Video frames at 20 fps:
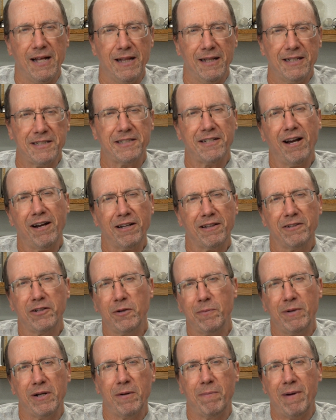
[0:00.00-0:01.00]
Let's talk a
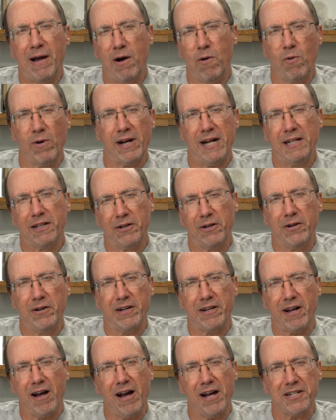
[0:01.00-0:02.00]
little bit about what I learned
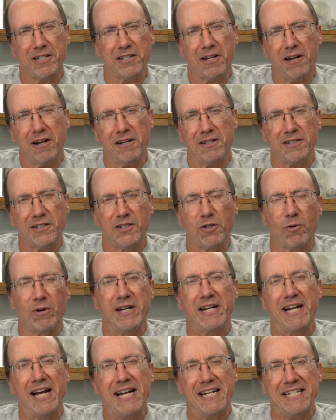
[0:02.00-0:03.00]
at Oshkosh
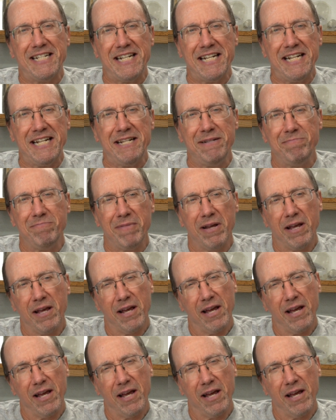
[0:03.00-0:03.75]
twenty nineteen